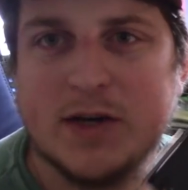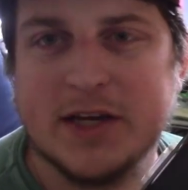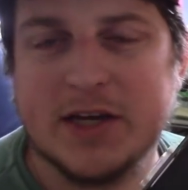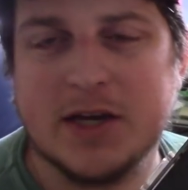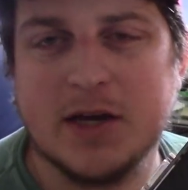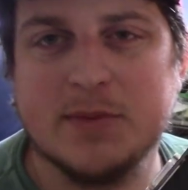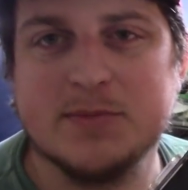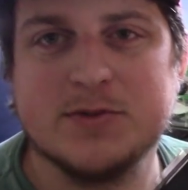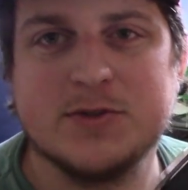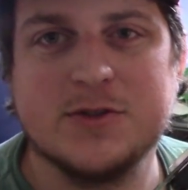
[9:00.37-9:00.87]
it
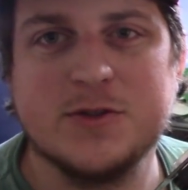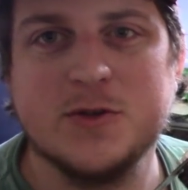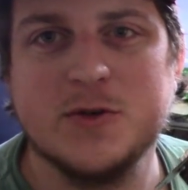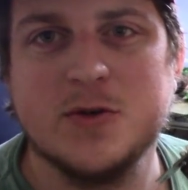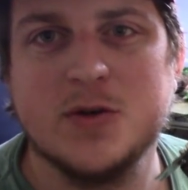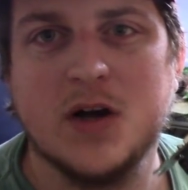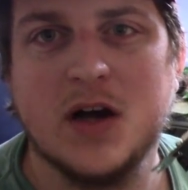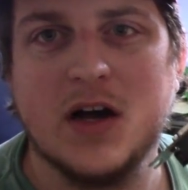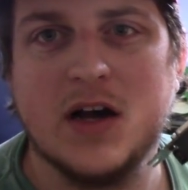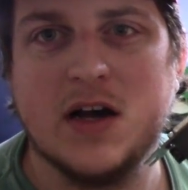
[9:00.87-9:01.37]
comes
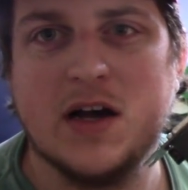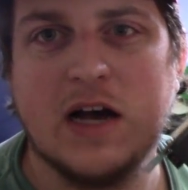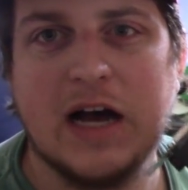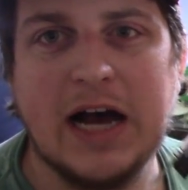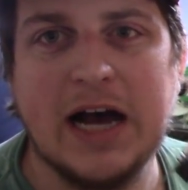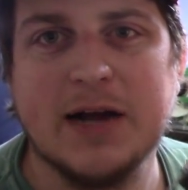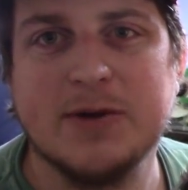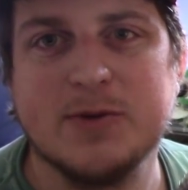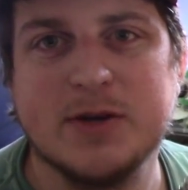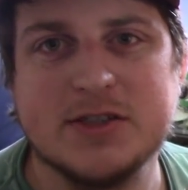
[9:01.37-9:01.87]
to uh,
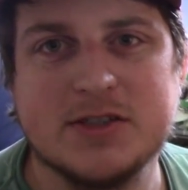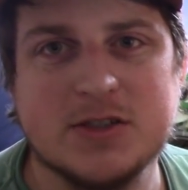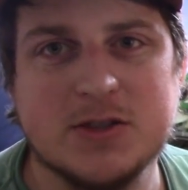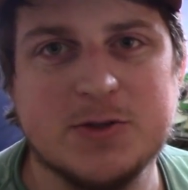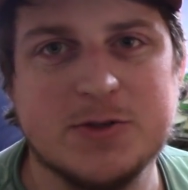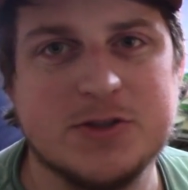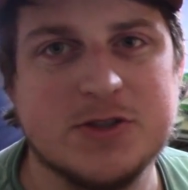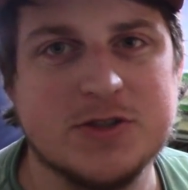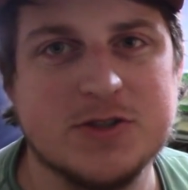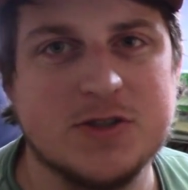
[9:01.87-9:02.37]
high
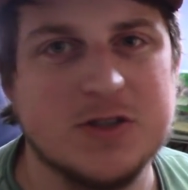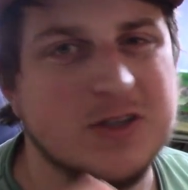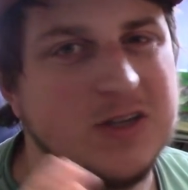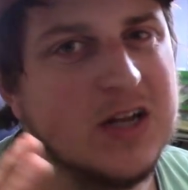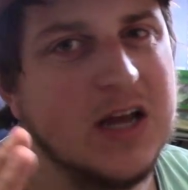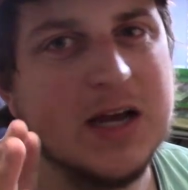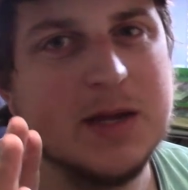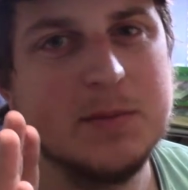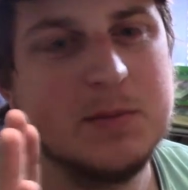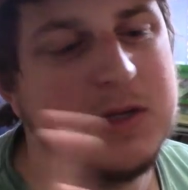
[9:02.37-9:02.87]
resolution, so you're
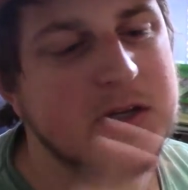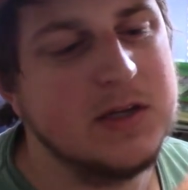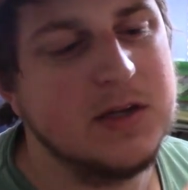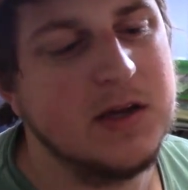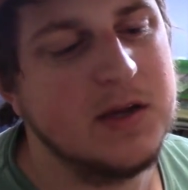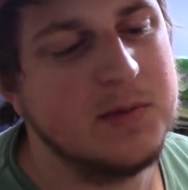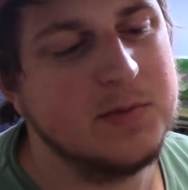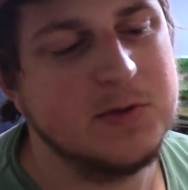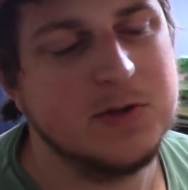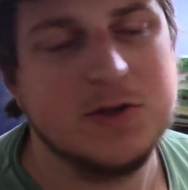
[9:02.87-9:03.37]
not going to be
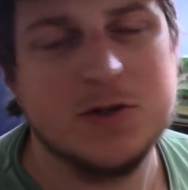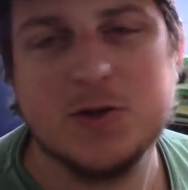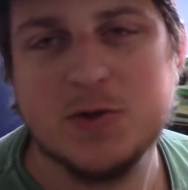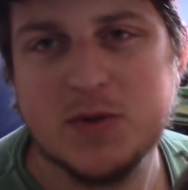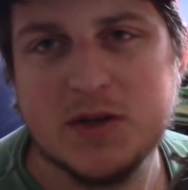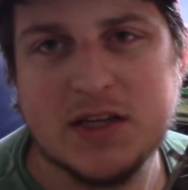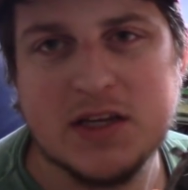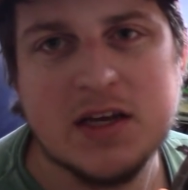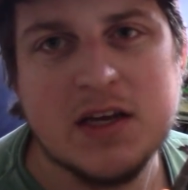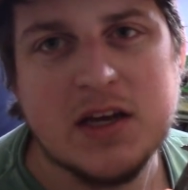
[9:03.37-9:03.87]
able to do
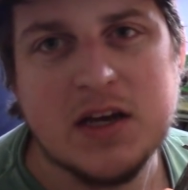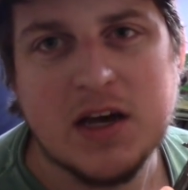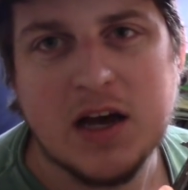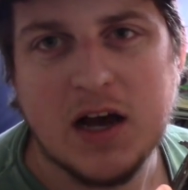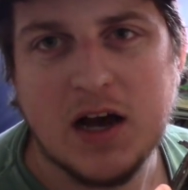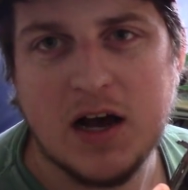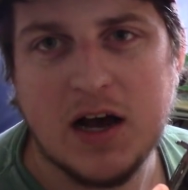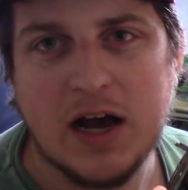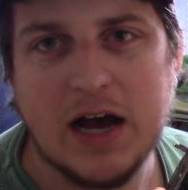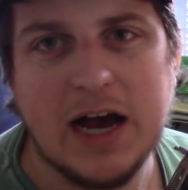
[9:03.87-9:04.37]
any
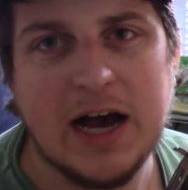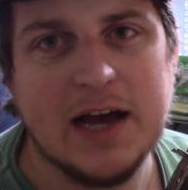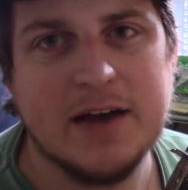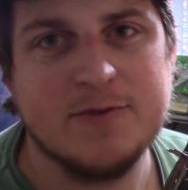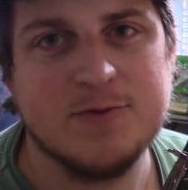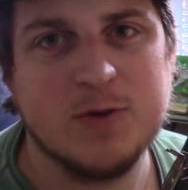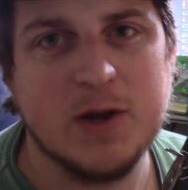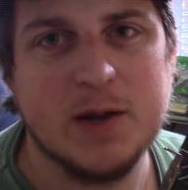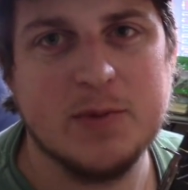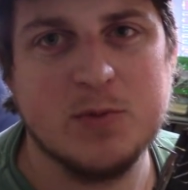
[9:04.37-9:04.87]
uh, high
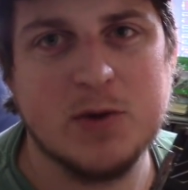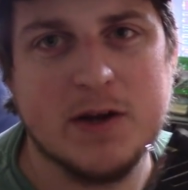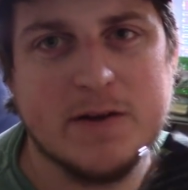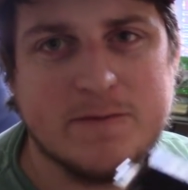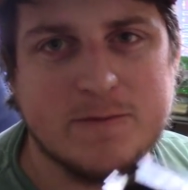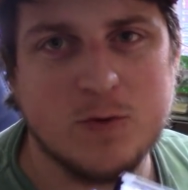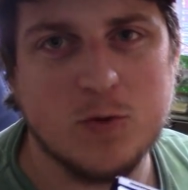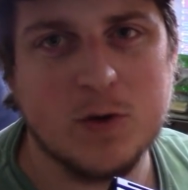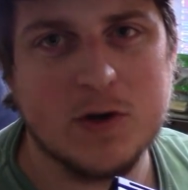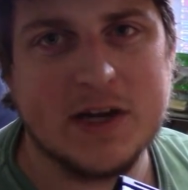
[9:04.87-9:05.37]
frame rate
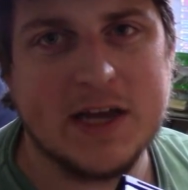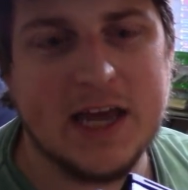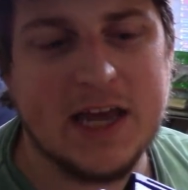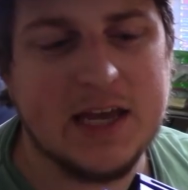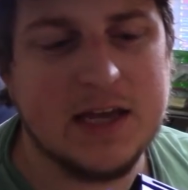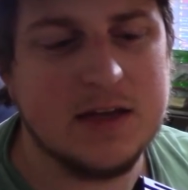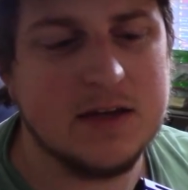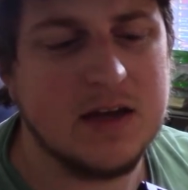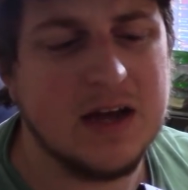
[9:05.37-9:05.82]
four K.